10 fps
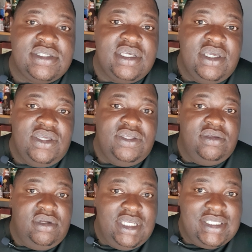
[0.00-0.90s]
you're
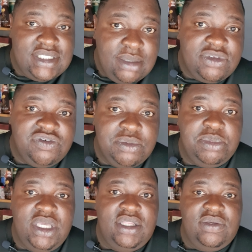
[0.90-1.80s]
exempt from paying
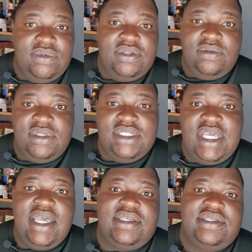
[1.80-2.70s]
the withholding
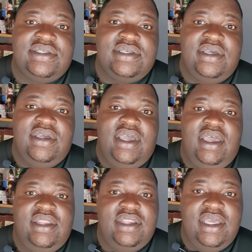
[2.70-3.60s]
tax. And
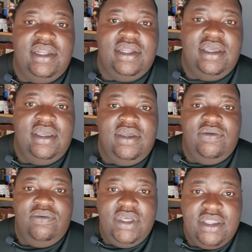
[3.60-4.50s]
then
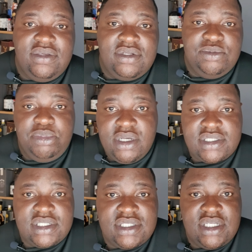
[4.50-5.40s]
with your deposits
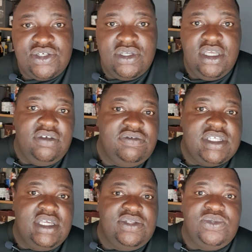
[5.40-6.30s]
that you give, say,
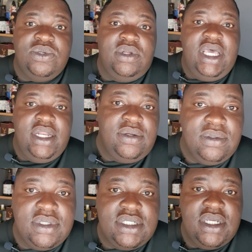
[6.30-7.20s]
to your landlord
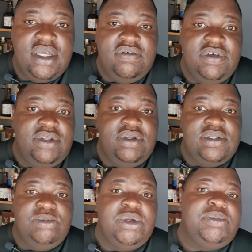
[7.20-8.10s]
for the rental
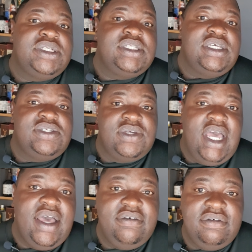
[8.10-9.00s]
property that you
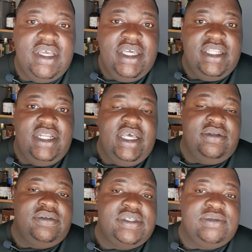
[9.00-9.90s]
have, the landlord is
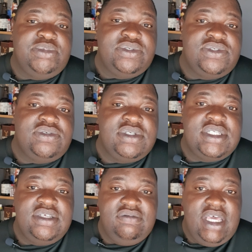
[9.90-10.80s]
supposed to receive
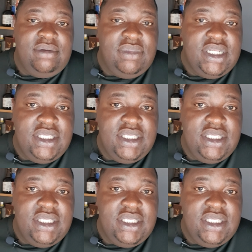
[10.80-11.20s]
that money,